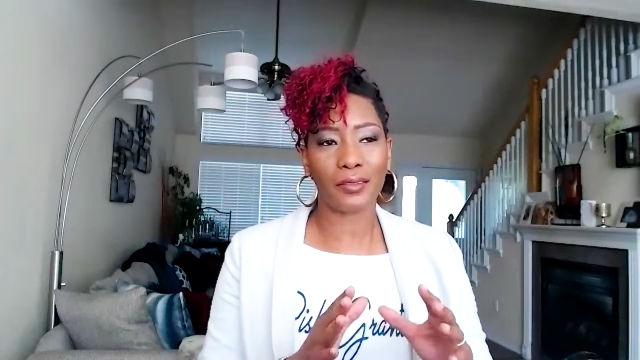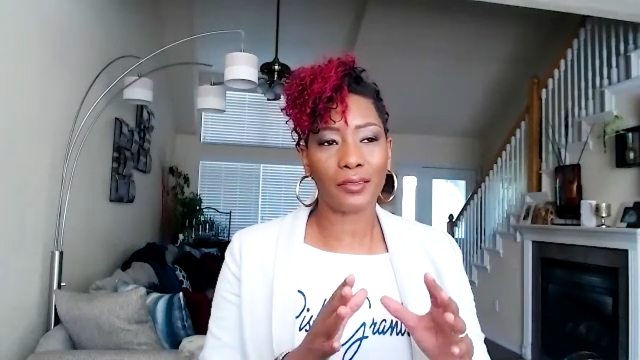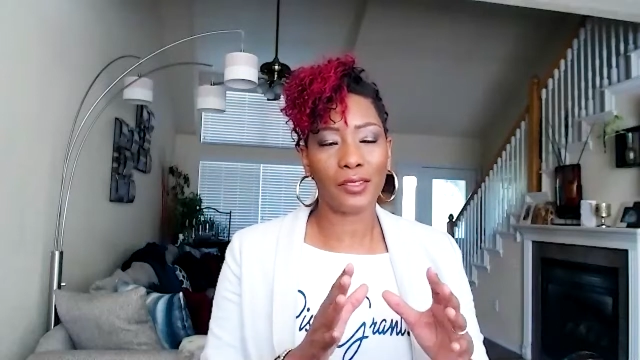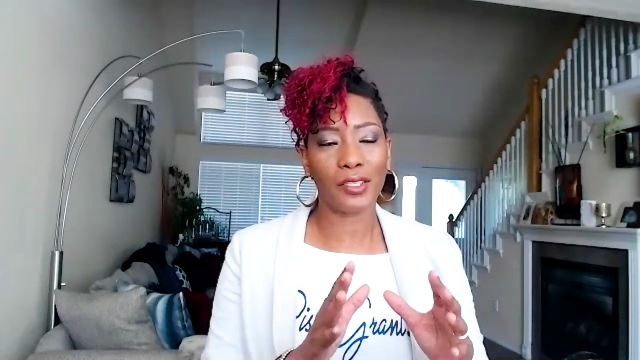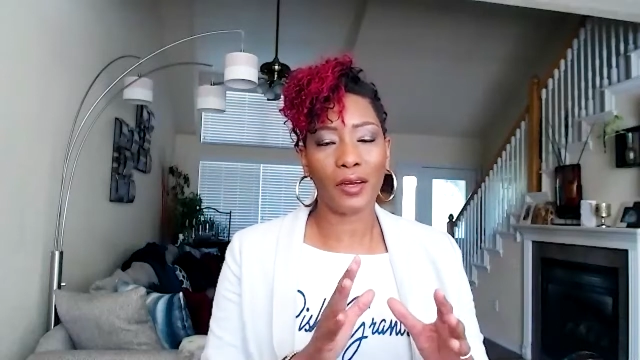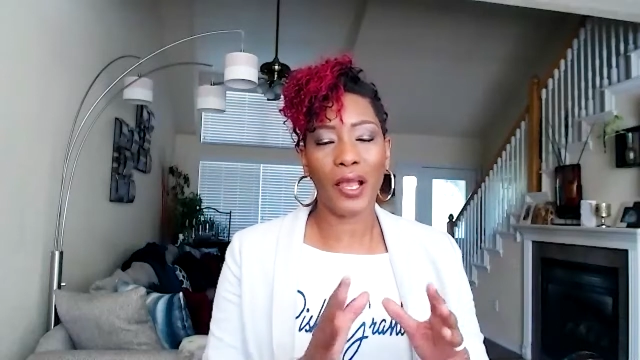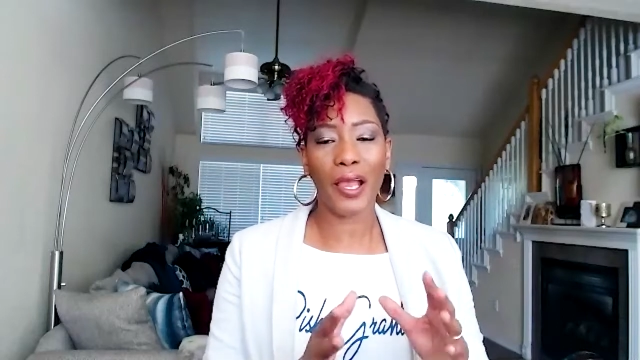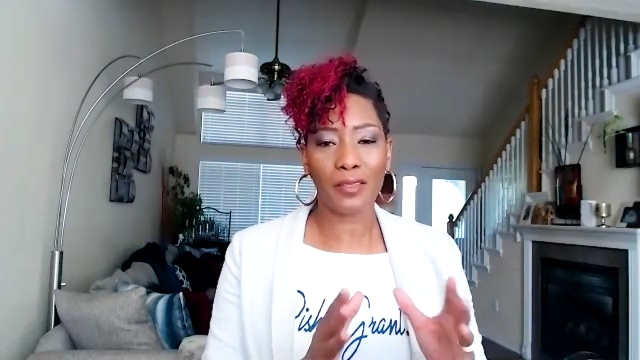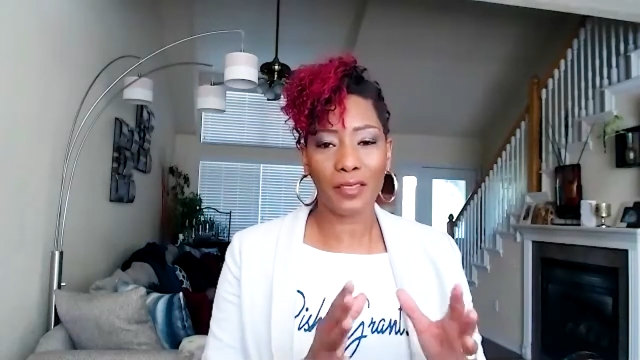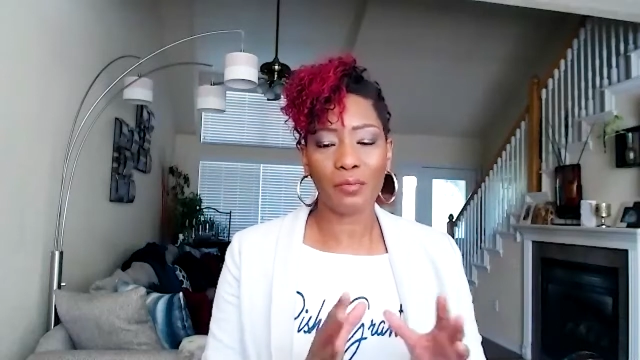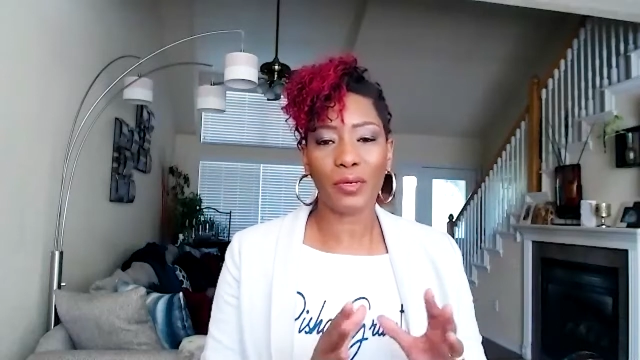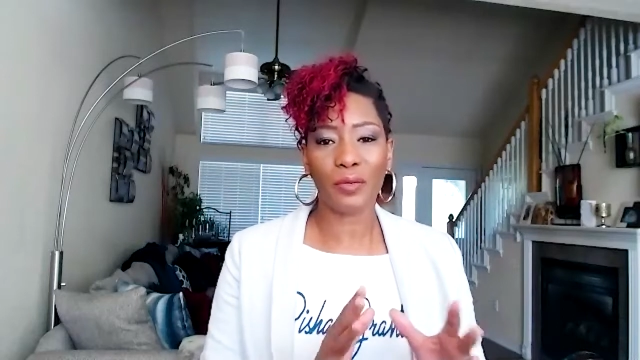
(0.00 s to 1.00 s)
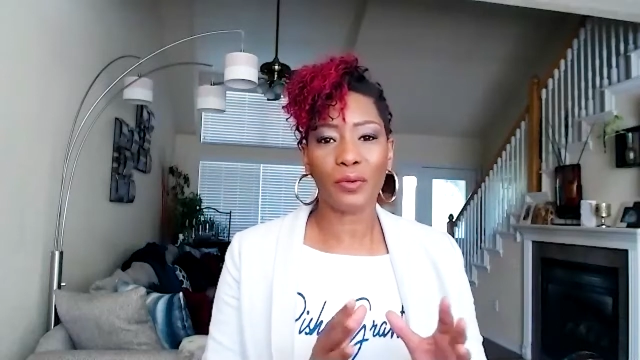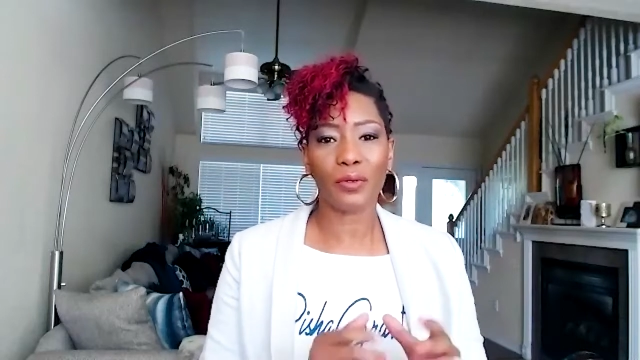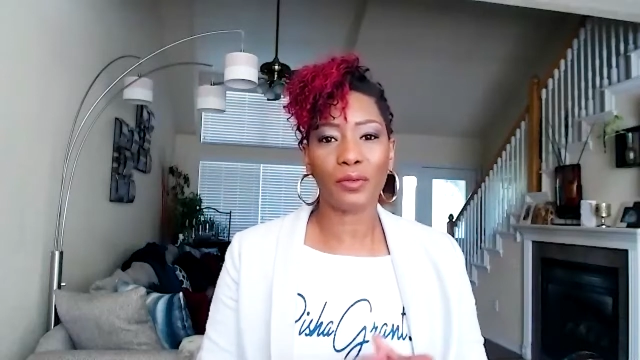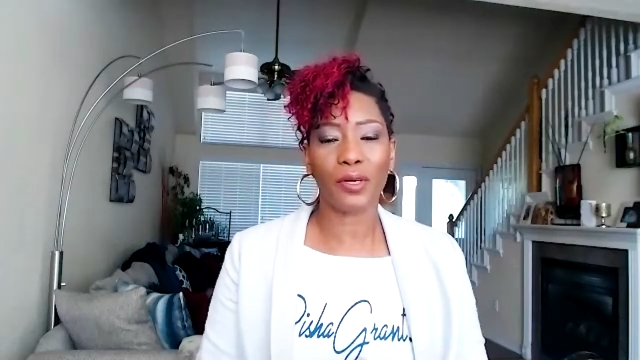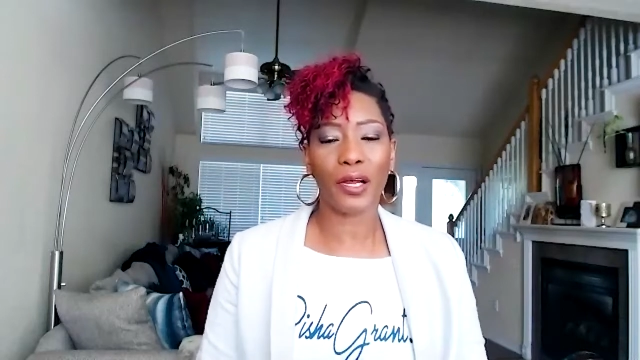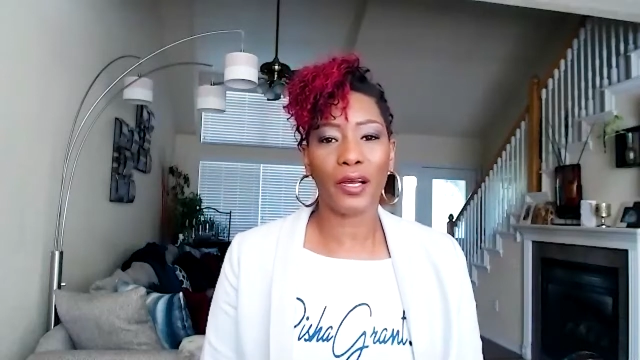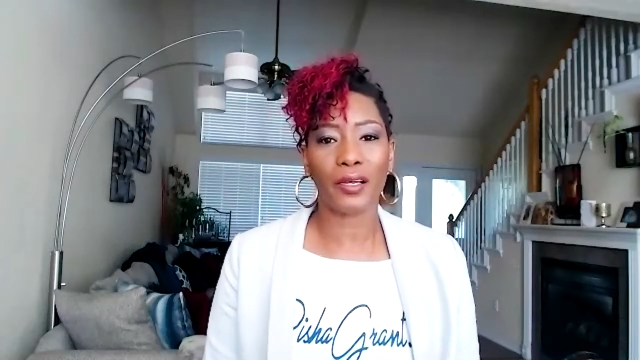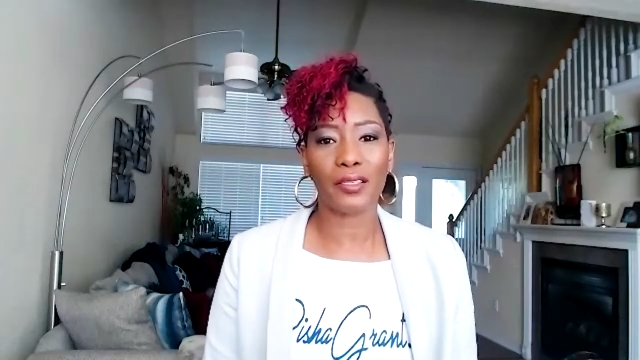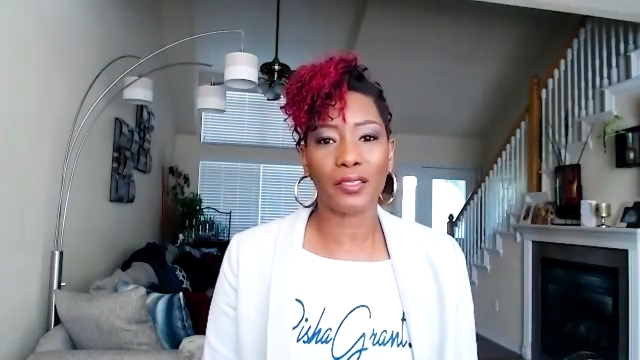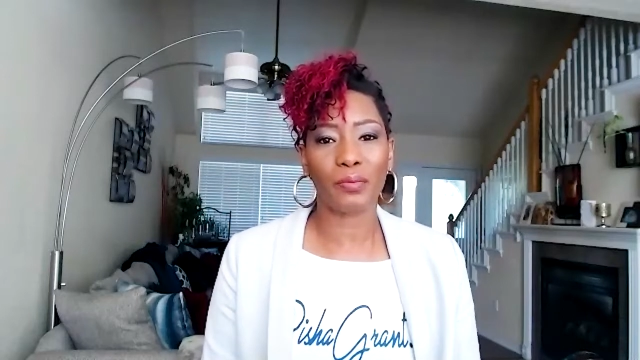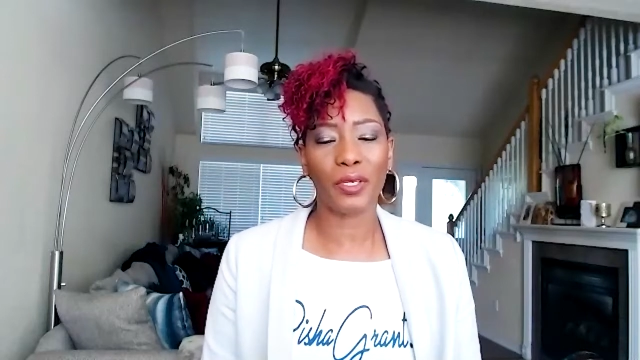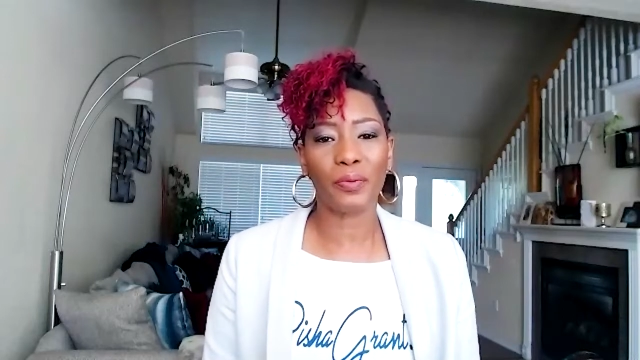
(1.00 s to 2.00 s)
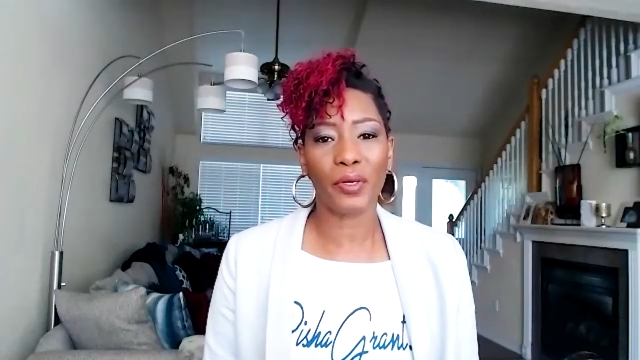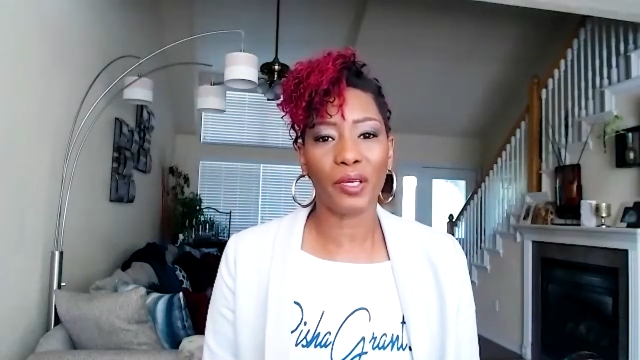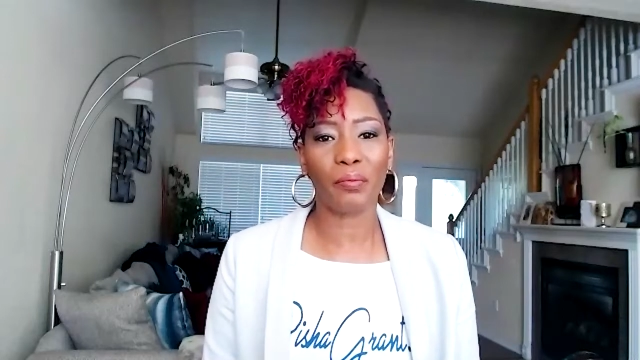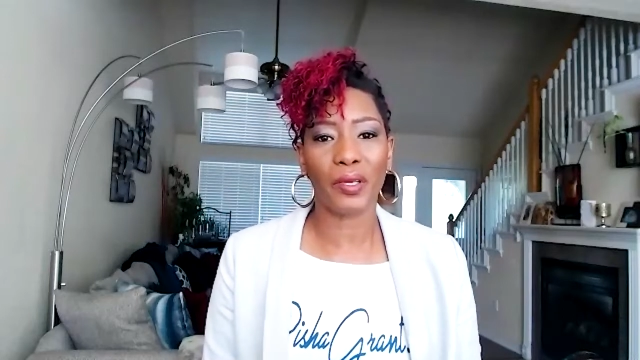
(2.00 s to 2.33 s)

you know i had some people uh some people hit